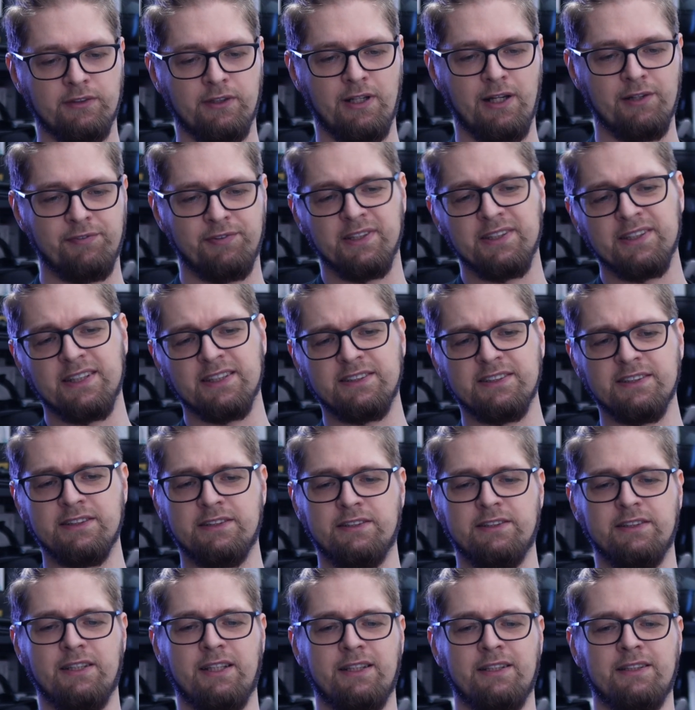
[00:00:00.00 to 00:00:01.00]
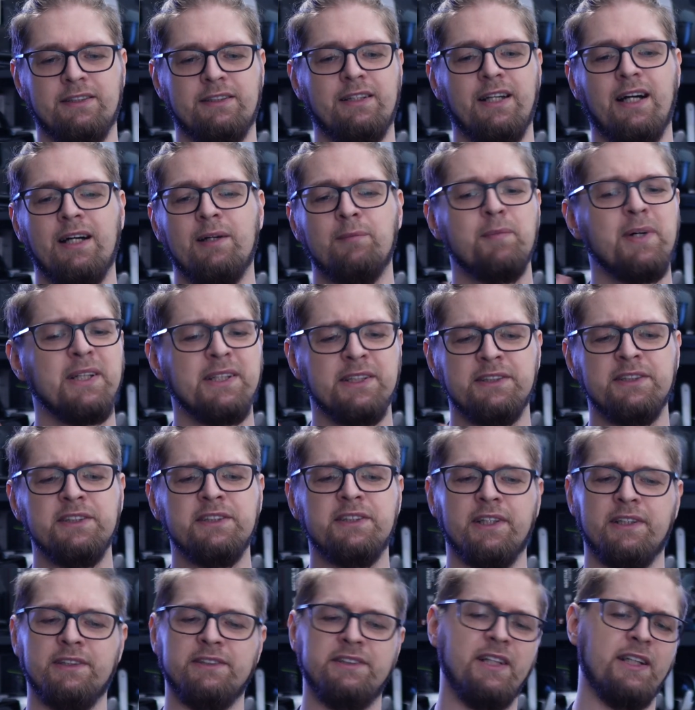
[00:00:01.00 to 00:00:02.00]
I think that's it. There are many
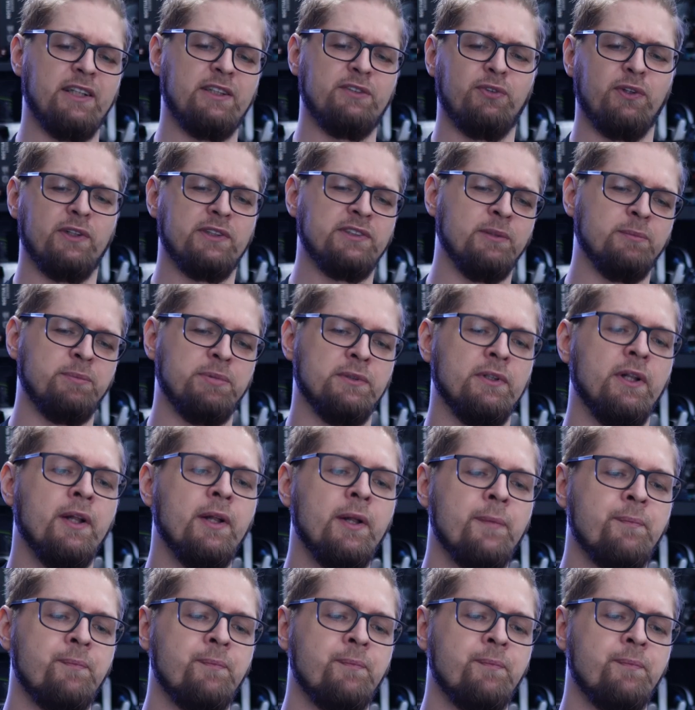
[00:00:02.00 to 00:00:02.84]
details, like for example,